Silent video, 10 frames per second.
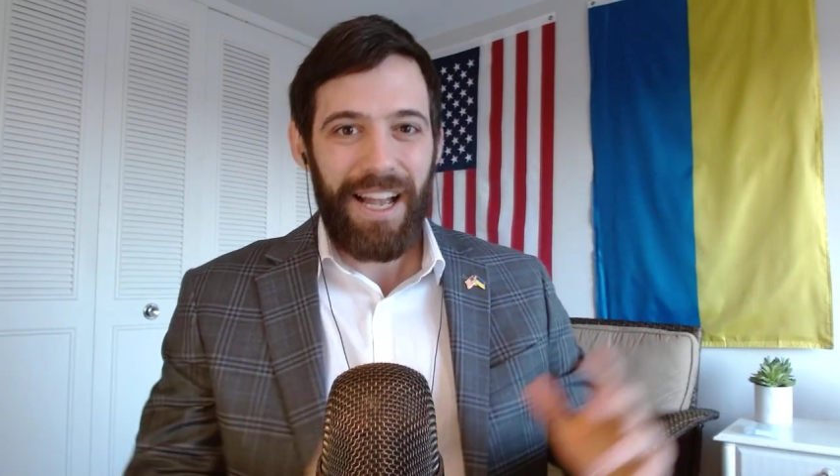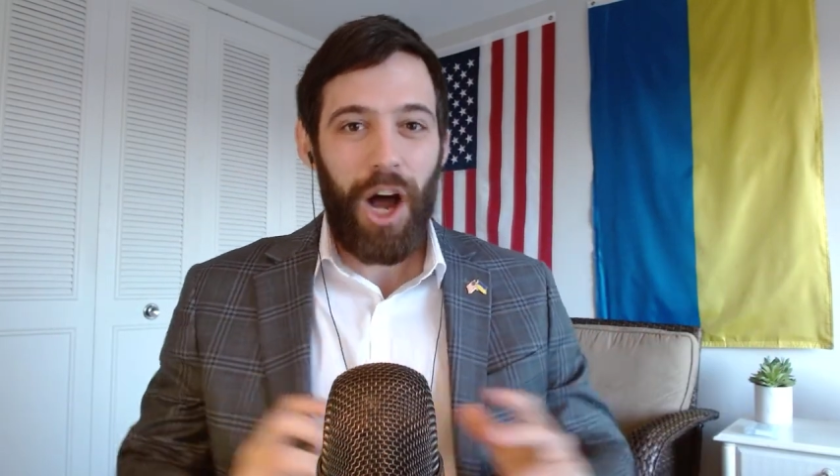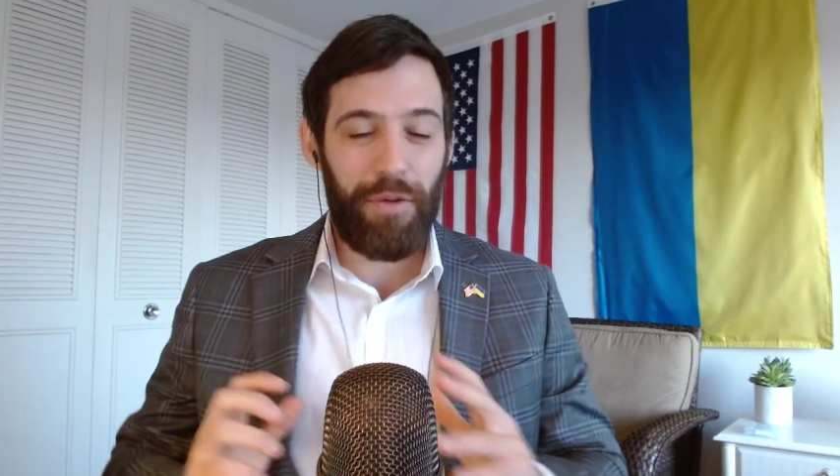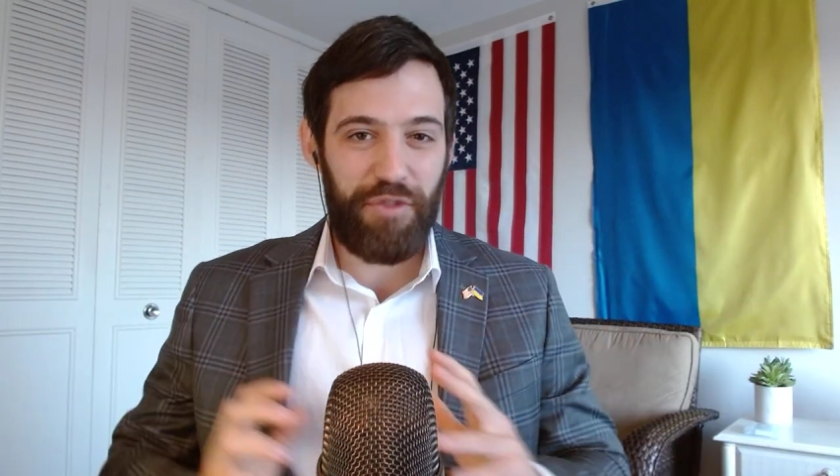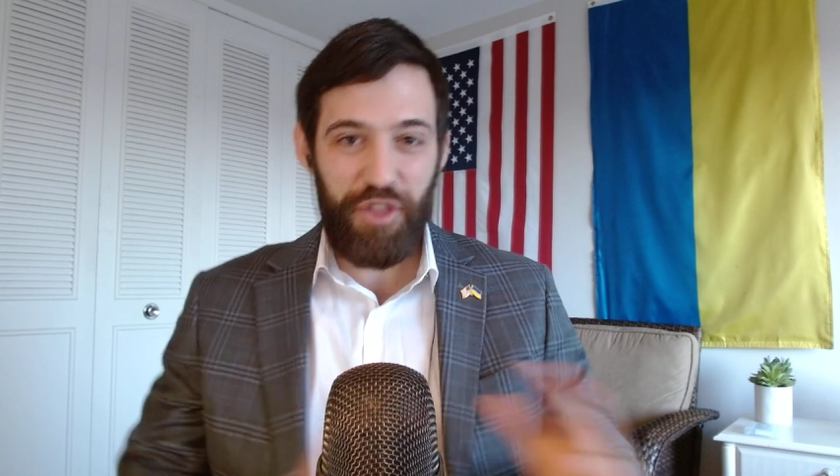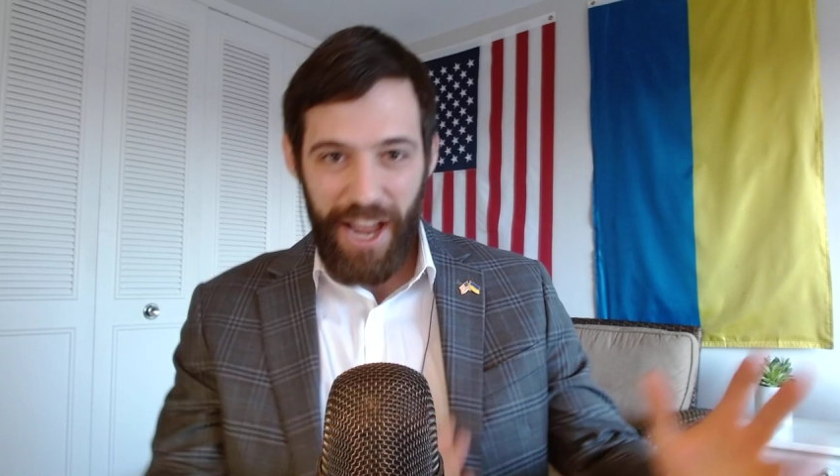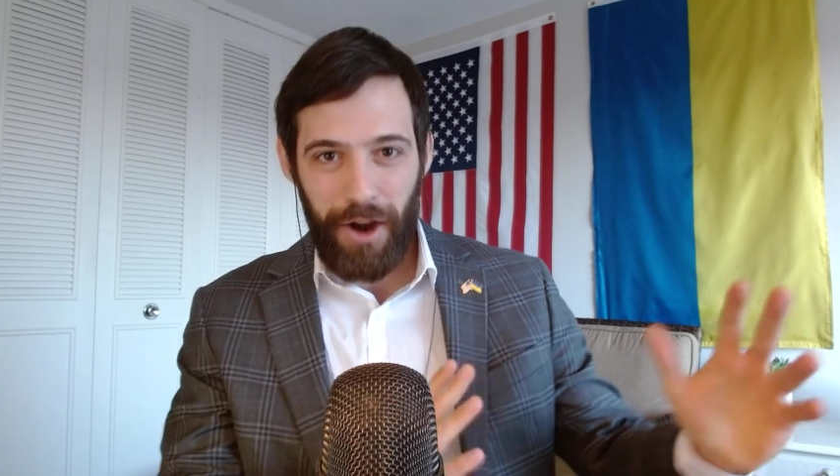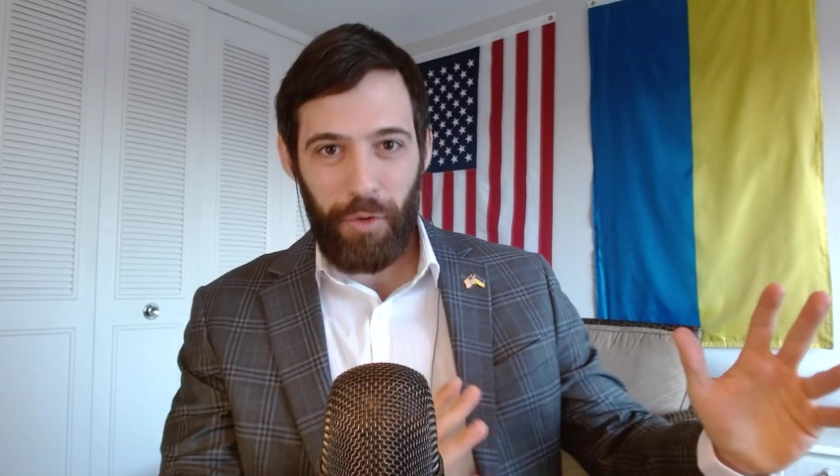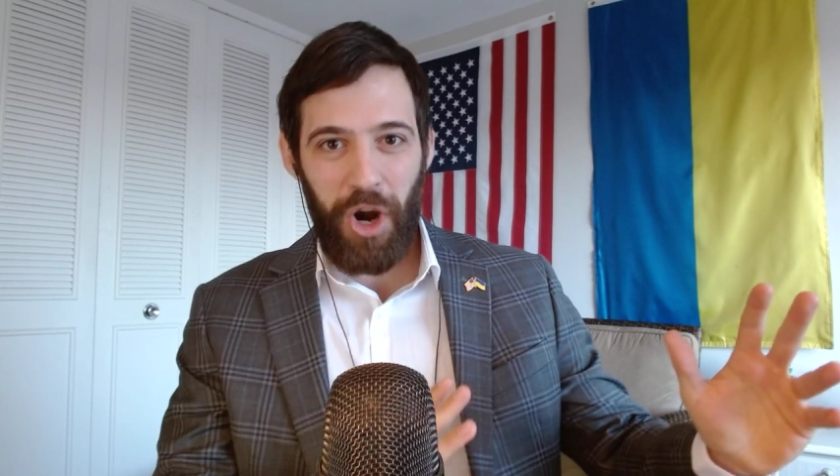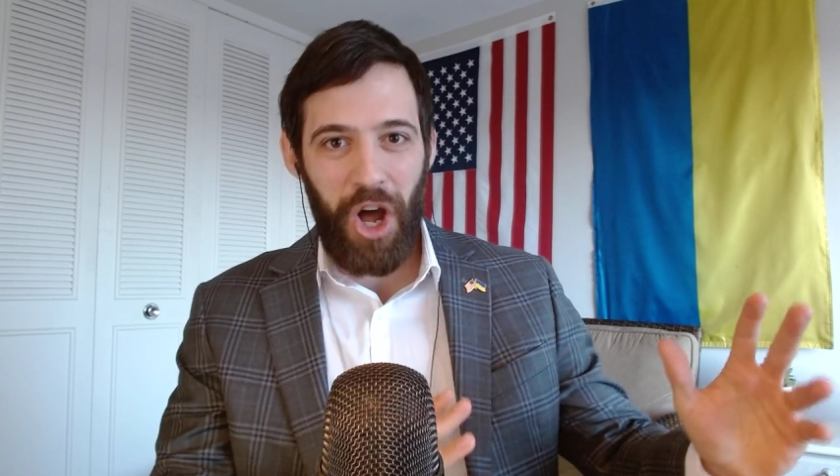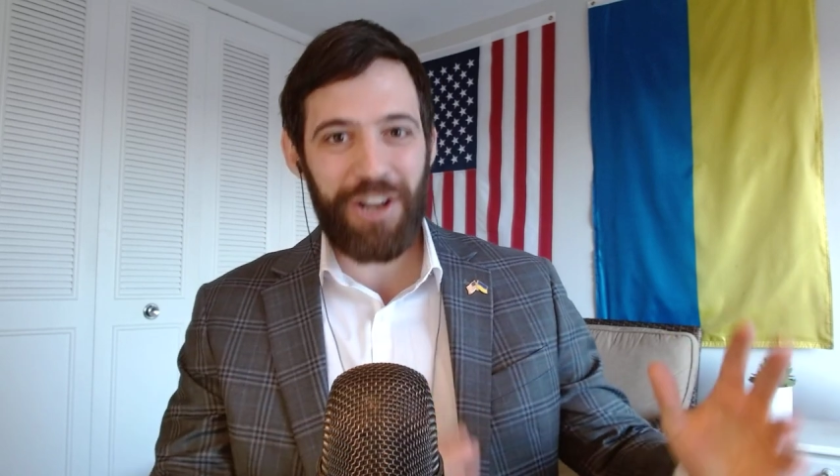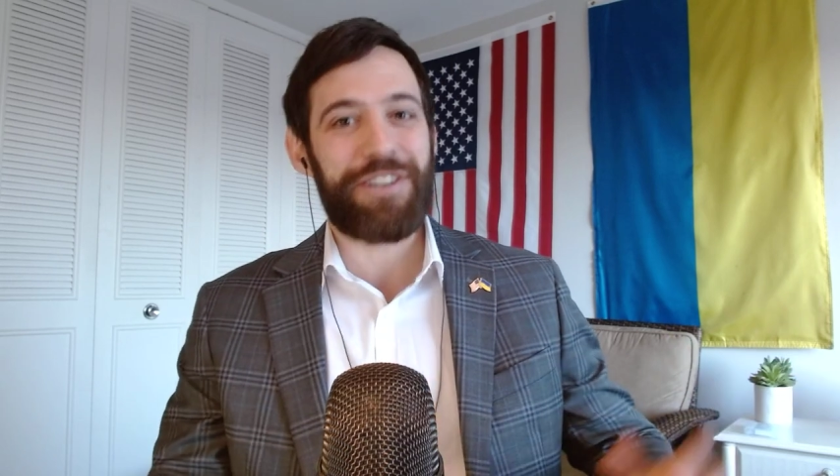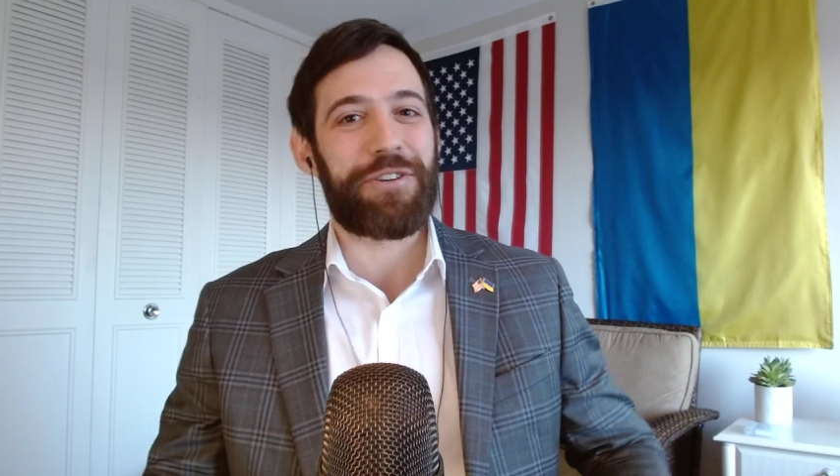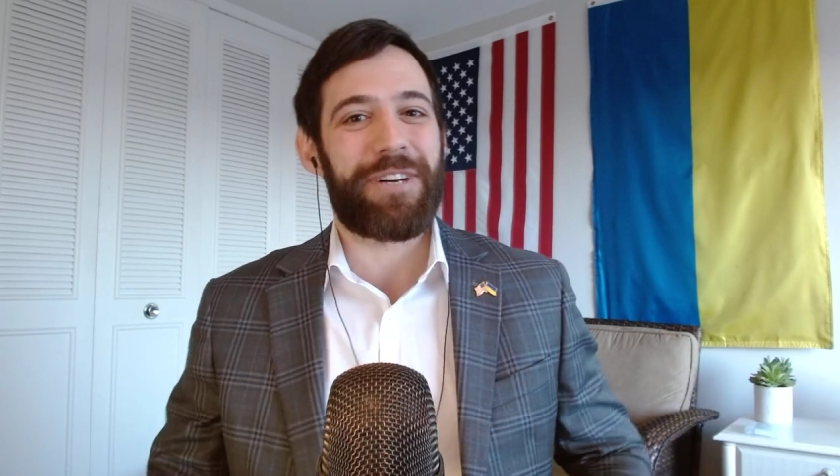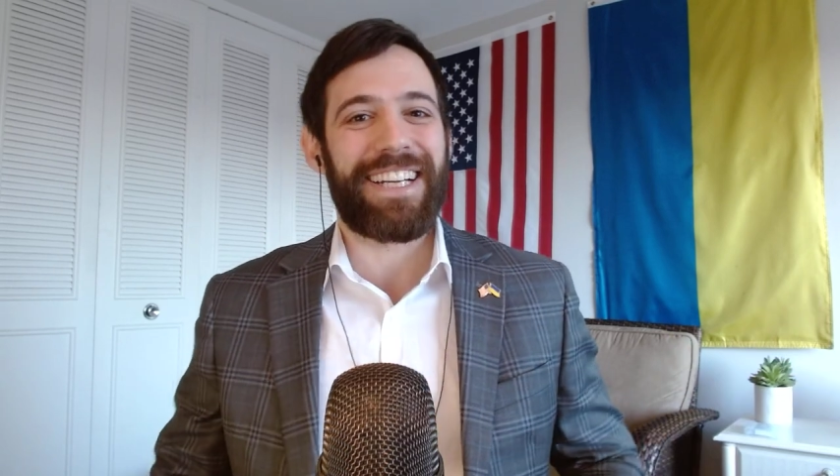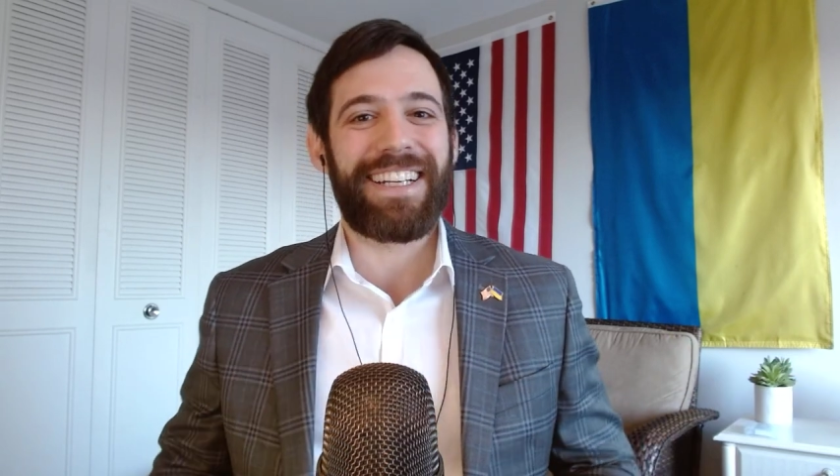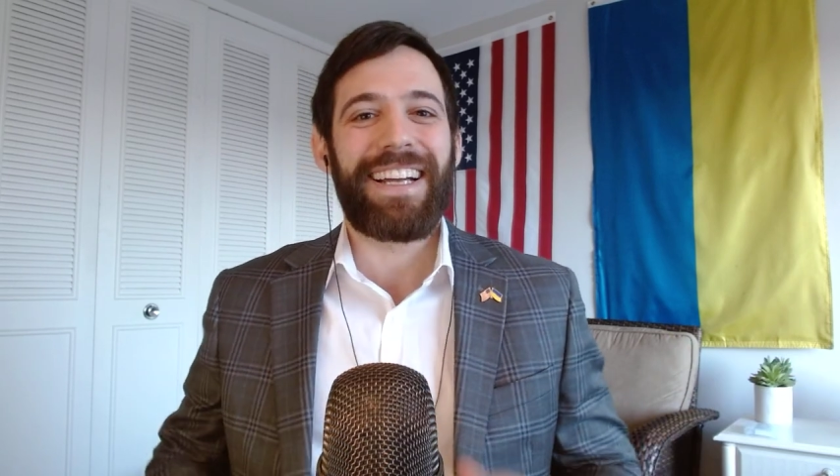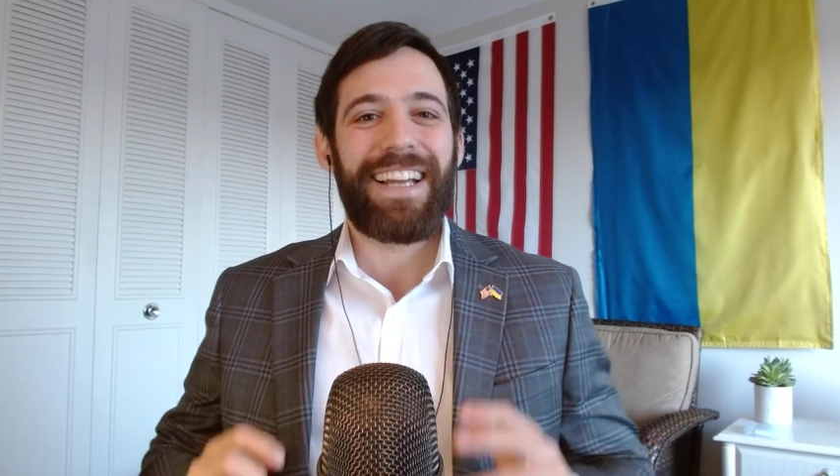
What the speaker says: of their wrongdoing